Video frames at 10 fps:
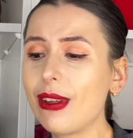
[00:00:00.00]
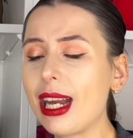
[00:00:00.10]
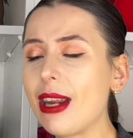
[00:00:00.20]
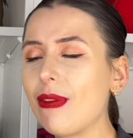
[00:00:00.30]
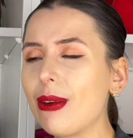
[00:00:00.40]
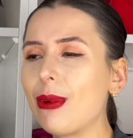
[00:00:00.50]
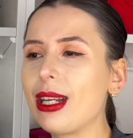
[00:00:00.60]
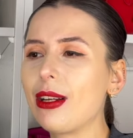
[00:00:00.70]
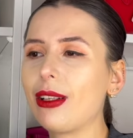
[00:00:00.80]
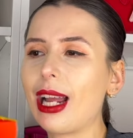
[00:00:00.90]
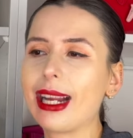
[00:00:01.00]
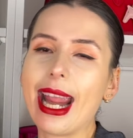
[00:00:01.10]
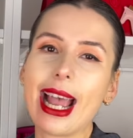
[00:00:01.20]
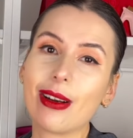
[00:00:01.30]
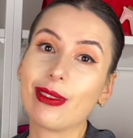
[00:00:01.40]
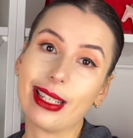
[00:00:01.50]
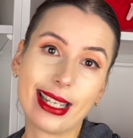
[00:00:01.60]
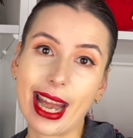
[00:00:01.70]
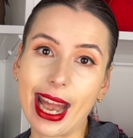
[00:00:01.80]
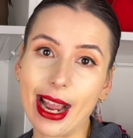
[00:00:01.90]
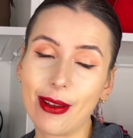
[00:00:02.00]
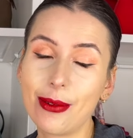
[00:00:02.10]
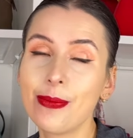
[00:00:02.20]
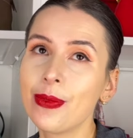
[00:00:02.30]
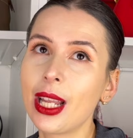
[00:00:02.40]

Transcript: And even when you're like out on the town,